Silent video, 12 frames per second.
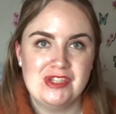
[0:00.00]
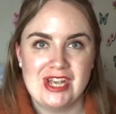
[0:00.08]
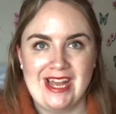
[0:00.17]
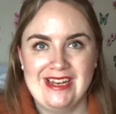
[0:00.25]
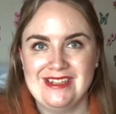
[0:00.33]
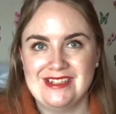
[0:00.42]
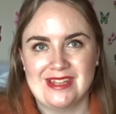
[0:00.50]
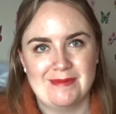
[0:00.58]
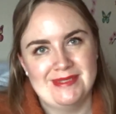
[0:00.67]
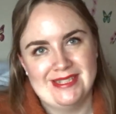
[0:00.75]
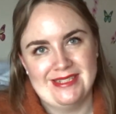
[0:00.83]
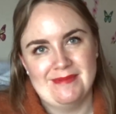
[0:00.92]
challenge
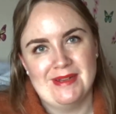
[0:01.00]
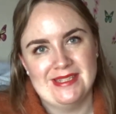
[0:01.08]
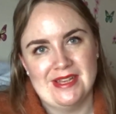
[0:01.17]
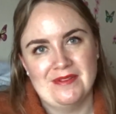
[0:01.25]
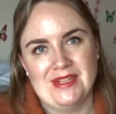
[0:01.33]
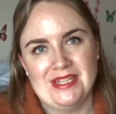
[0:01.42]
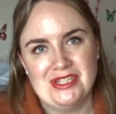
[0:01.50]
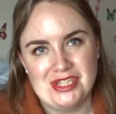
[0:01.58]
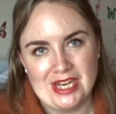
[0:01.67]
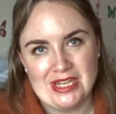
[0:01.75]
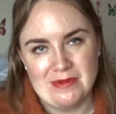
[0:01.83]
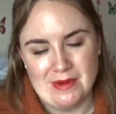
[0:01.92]
that I'm setting myself in
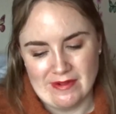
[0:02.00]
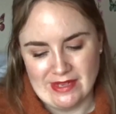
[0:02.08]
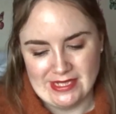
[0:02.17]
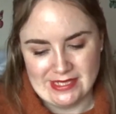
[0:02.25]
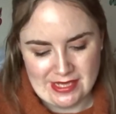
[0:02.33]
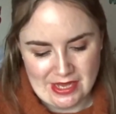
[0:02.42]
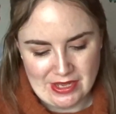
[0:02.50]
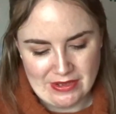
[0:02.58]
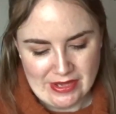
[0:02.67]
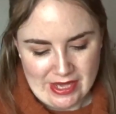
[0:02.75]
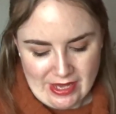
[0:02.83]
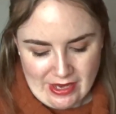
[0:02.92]
January.
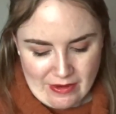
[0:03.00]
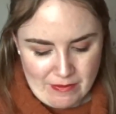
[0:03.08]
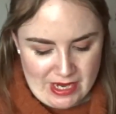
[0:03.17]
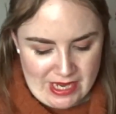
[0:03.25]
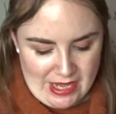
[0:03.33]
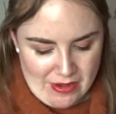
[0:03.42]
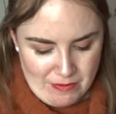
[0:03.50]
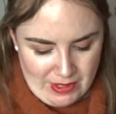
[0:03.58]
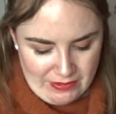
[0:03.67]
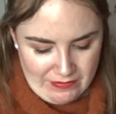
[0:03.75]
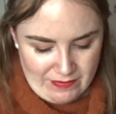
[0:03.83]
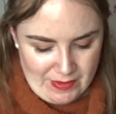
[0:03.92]
So we
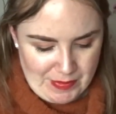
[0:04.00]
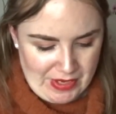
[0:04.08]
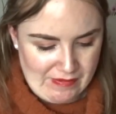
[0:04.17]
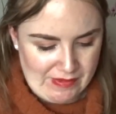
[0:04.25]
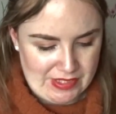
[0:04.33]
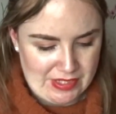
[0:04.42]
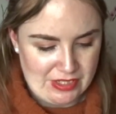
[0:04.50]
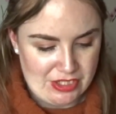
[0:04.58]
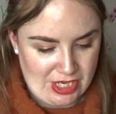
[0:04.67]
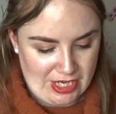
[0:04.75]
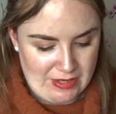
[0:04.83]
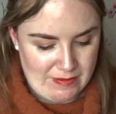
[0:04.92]
will flip over to
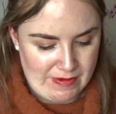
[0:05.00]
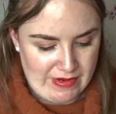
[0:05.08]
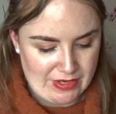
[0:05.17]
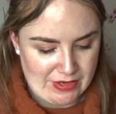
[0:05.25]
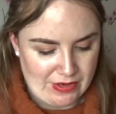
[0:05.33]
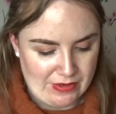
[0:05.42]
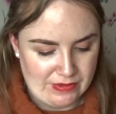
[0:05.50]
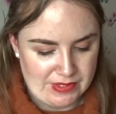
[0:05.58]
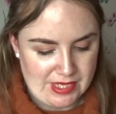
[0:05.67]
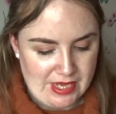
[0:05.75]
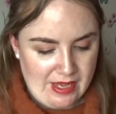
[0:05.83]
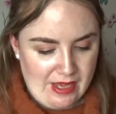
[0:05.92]
the January
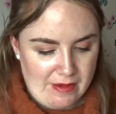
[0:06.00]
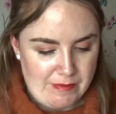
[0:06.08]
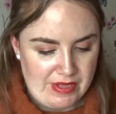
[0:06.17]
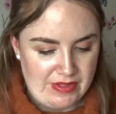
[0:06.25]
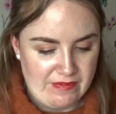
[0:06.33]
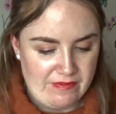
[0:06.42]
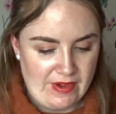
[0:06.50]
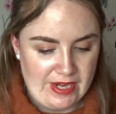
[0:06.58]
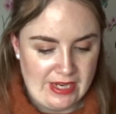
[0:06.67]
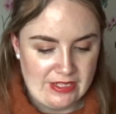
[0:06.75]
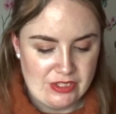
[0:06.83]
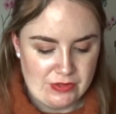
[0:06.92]
goals, but the
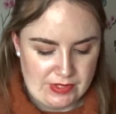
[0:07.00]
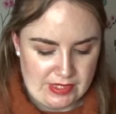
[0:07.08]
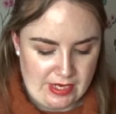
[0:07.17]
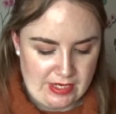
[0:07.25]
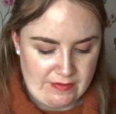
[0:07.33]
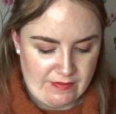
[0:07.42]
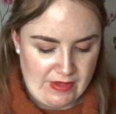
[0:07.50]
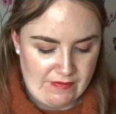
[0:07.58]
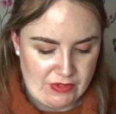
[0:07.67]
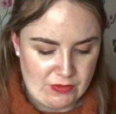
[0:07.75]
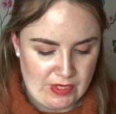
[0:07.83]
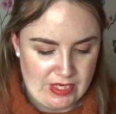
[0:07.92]
financial side of
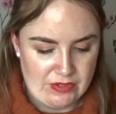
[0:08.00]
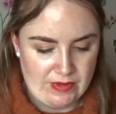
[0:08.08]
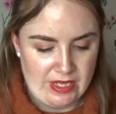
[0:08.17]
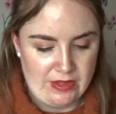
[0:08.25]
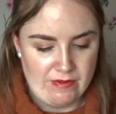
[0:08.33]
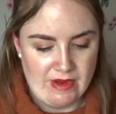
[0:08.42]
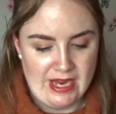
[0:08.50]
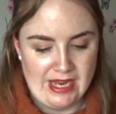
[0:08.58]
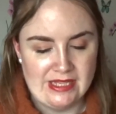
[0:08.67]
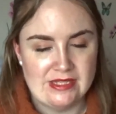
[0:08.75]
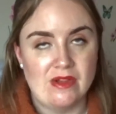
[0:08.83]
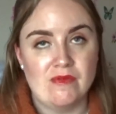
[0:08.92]
it for
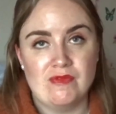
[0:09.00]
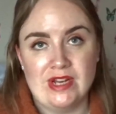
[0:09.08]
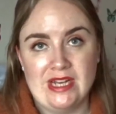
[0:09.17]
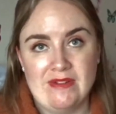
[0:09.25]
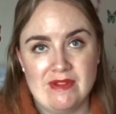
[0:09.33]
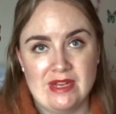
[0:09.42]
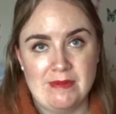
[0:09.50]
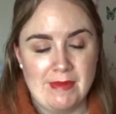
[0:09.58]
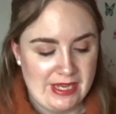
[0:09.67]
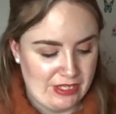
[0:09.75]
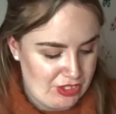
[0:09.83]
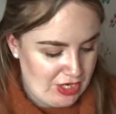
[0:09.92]
2023 is really,
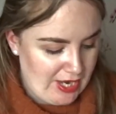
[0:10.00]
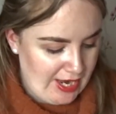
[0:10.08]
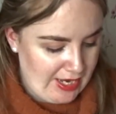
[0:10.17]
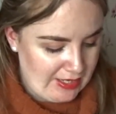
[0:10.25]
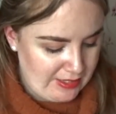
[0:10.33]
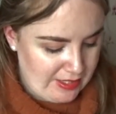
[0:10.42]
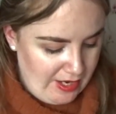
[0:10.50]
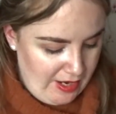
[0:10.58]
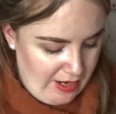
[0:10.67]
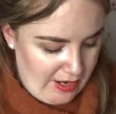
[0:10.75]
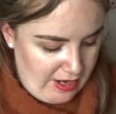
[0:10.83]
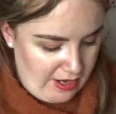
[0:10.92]
really major. And
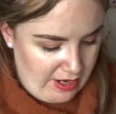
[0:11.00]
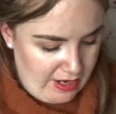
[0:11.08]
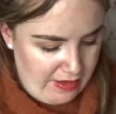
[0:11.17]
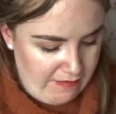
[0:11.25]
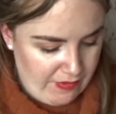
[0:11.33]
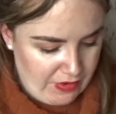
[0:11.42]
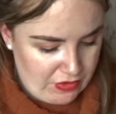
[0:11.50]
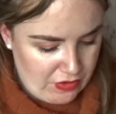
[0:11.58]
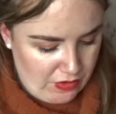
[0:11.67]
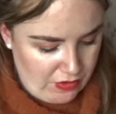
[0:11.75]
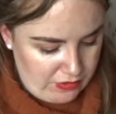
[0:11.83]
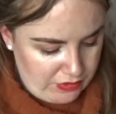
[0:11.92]
I've
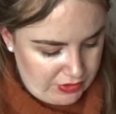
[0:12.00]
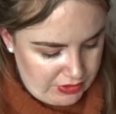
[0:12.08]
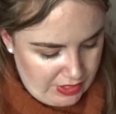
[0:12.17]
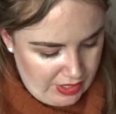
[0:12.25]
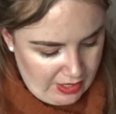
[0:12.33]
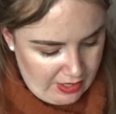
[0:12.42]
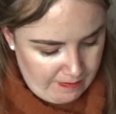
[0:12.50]
got